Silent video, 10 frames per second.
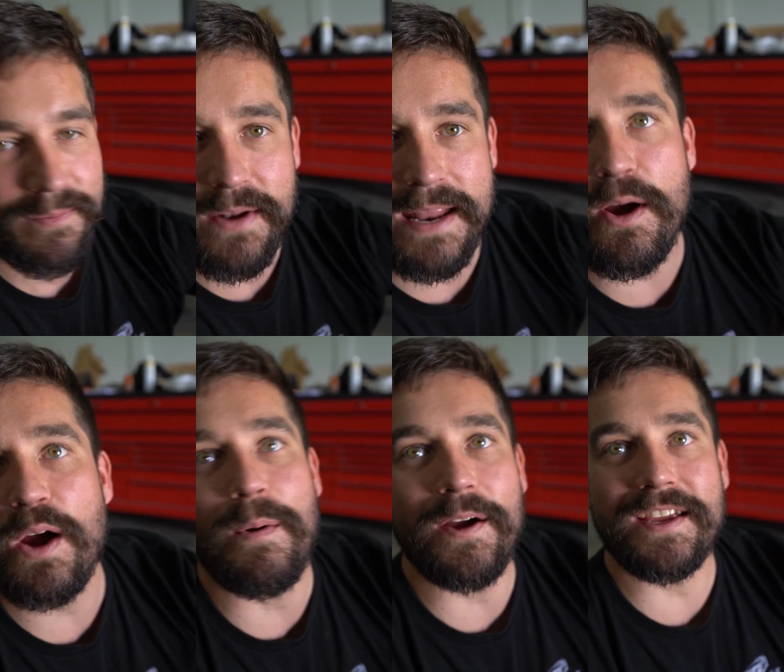A
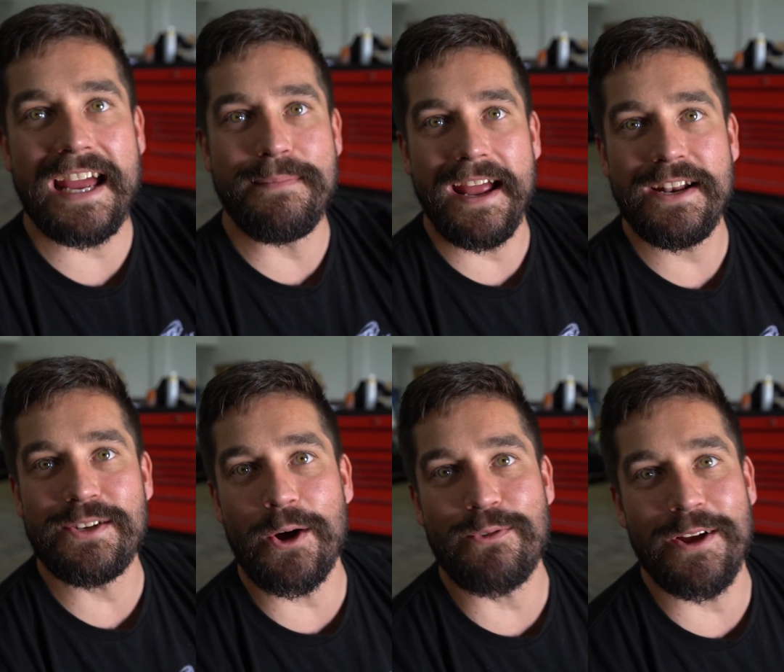motorbike came in,
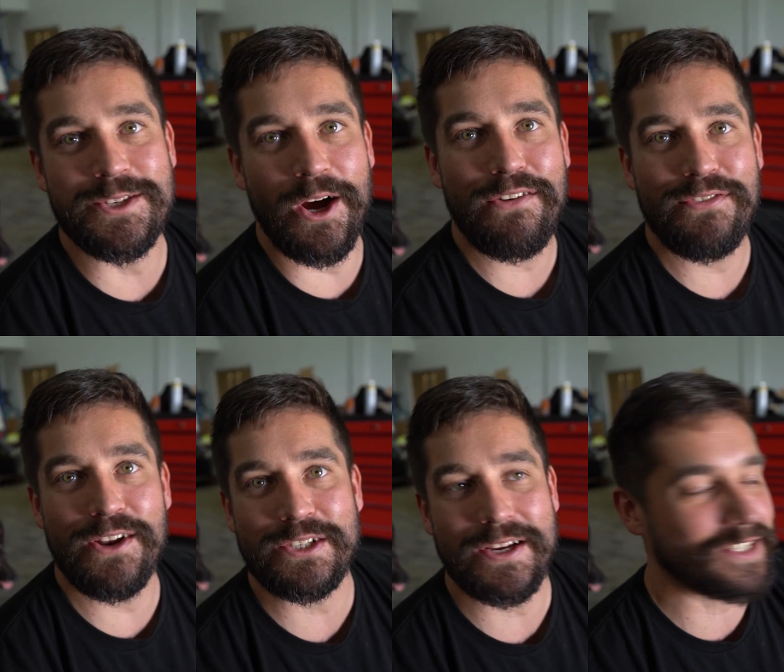dog runs off, it
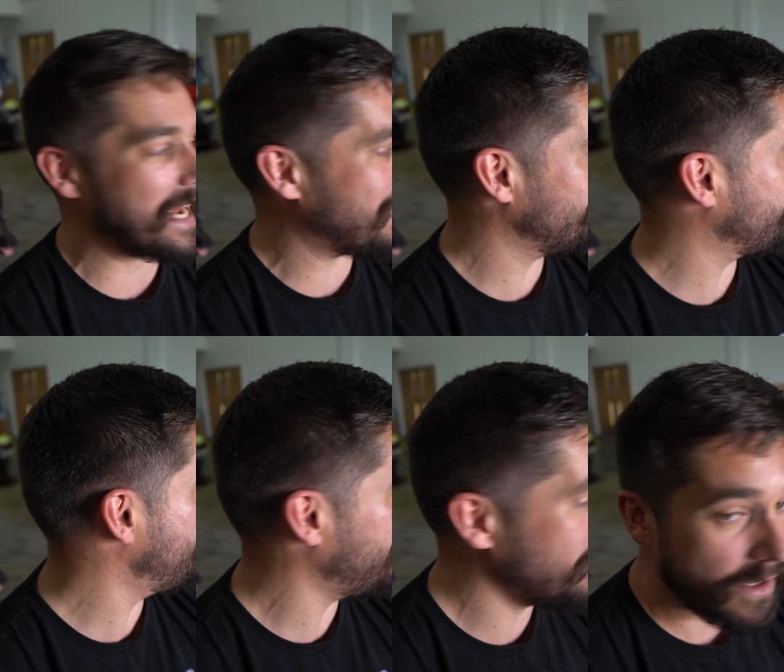looks like it's carrying from
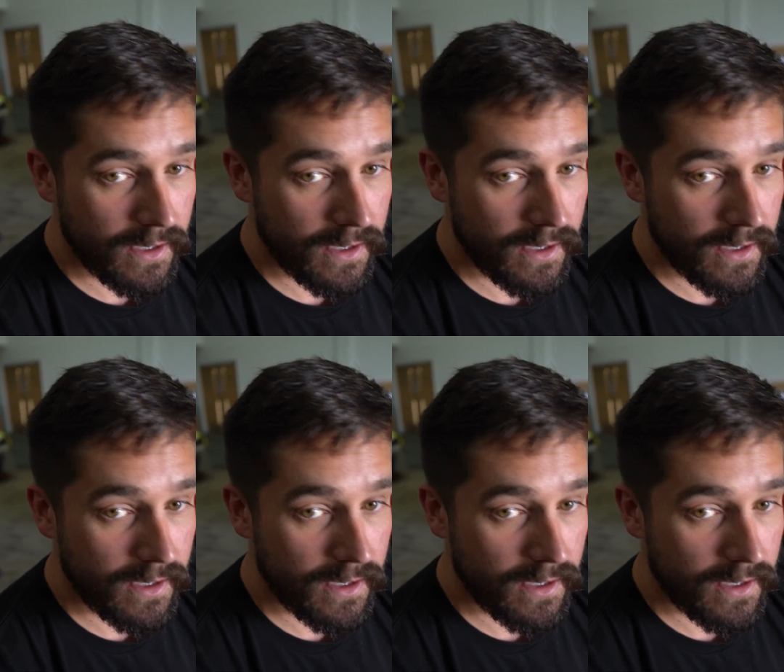me.